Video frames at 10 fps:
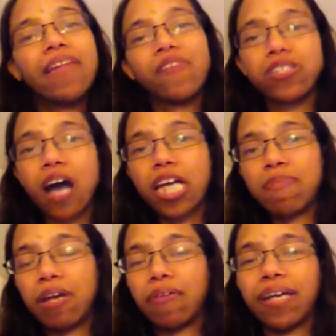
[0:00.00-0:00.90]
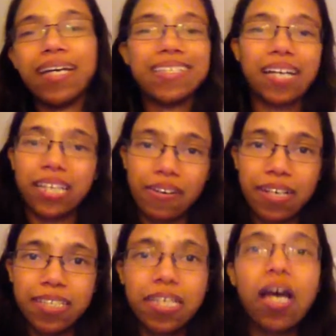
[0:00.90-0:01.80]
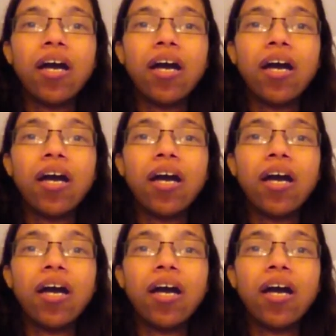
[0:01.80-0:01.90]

This documentary is hilarious.